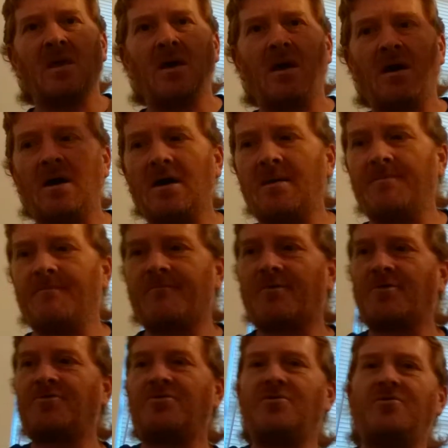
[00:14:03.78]

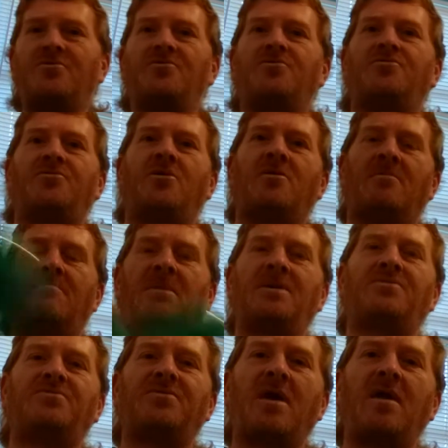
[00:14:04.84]
versus my
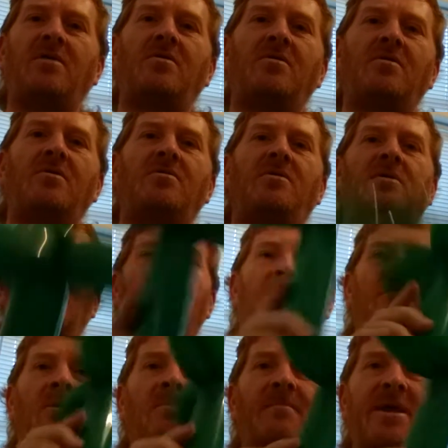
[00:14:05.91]
standard
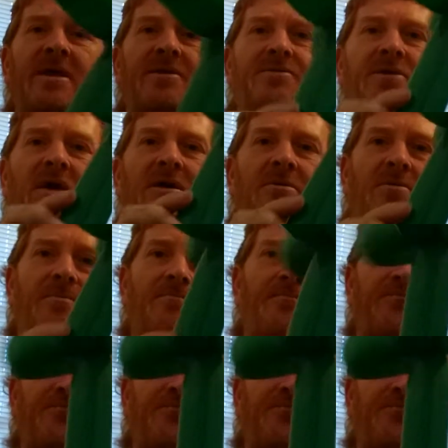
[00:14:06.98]
mermaid tail,